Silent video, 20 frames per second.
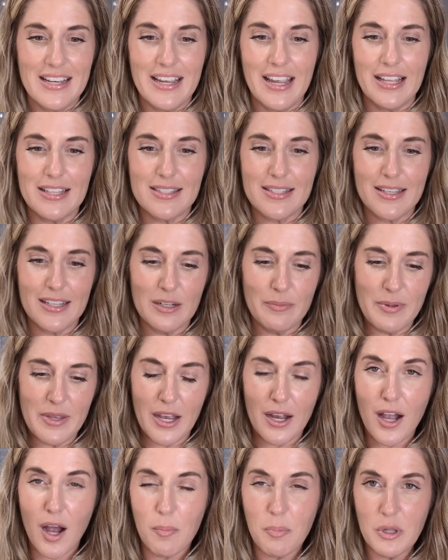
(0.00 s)
It's gonna be
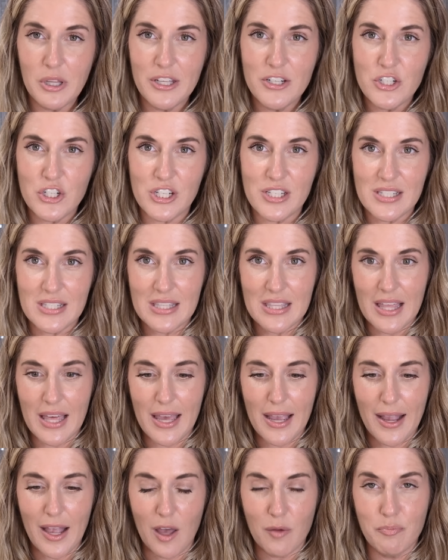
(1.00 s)
a couple inches
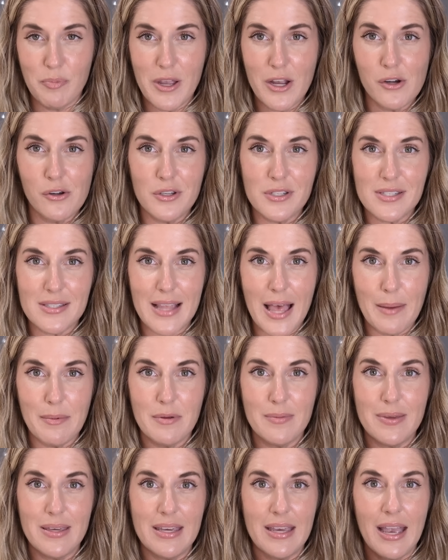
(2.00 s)
thick, a big old slab
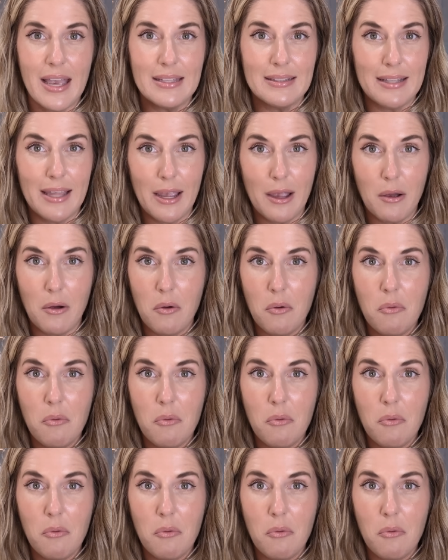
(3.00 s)
of meat, and like,